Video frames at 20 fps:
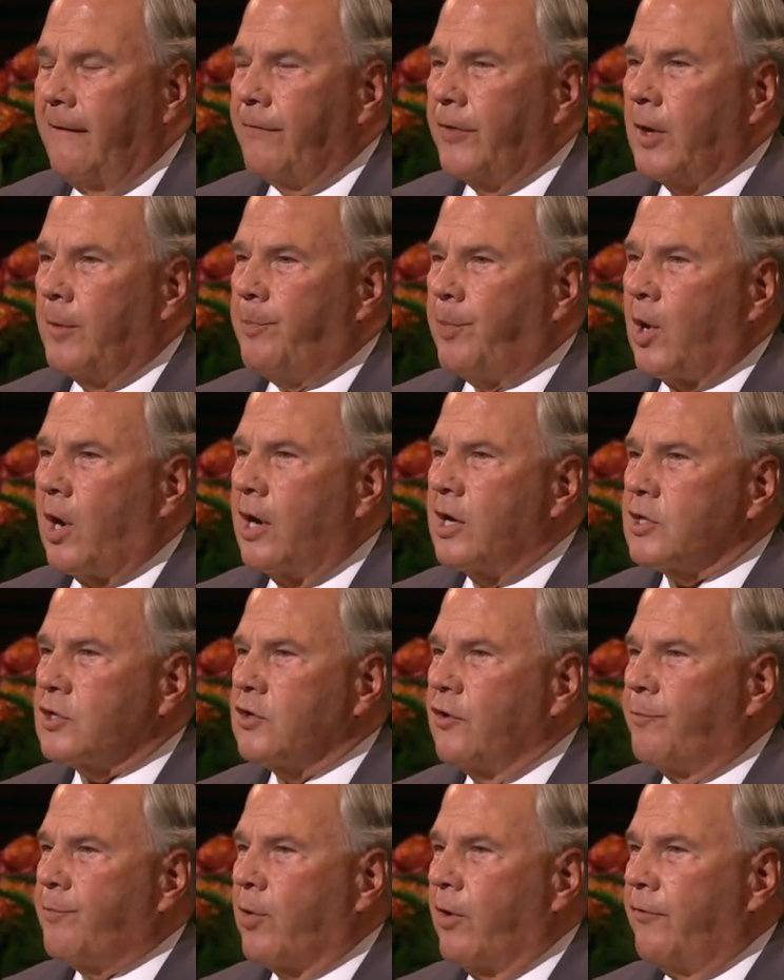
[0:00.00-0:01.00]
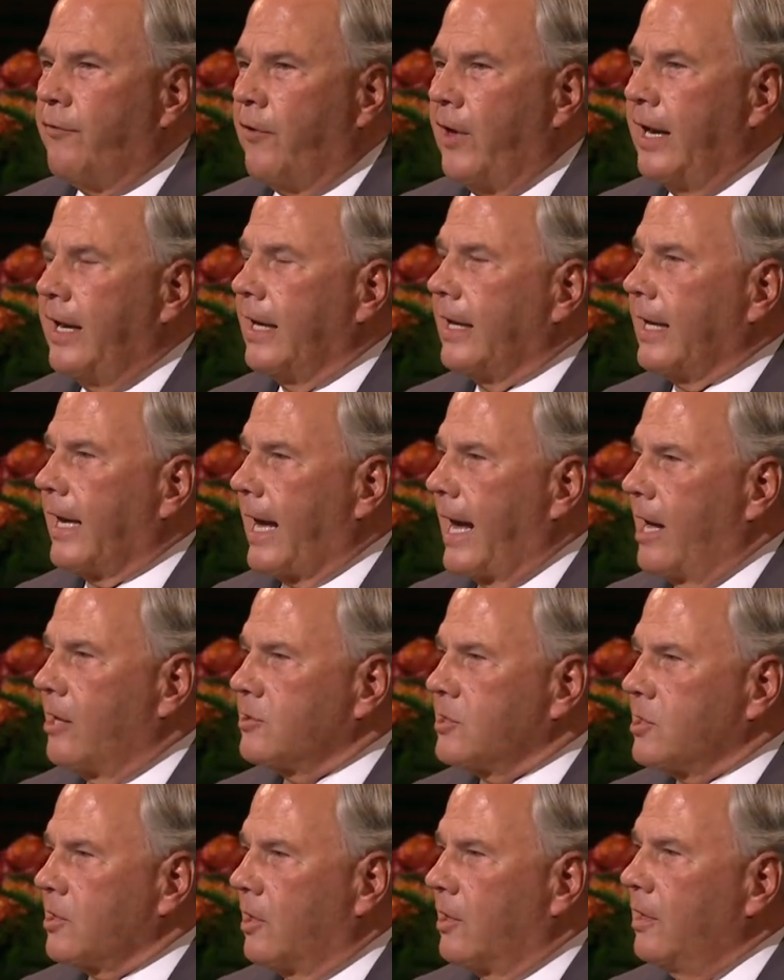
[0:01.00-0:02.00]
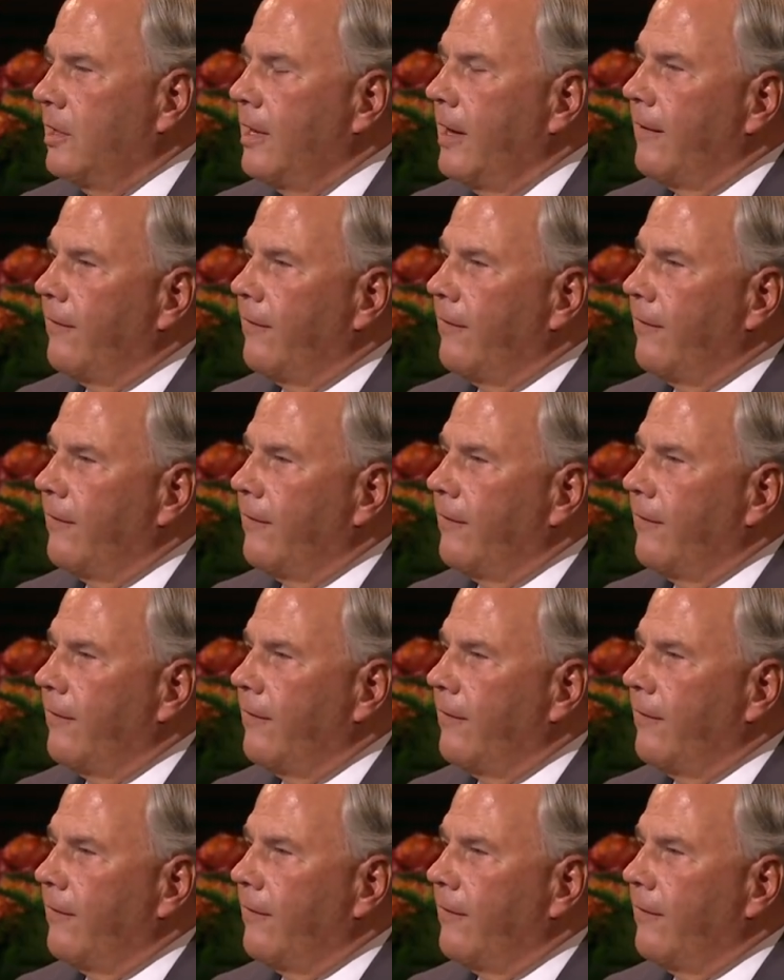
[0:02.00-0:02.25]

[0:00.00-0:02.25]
the parts of prophetic counsel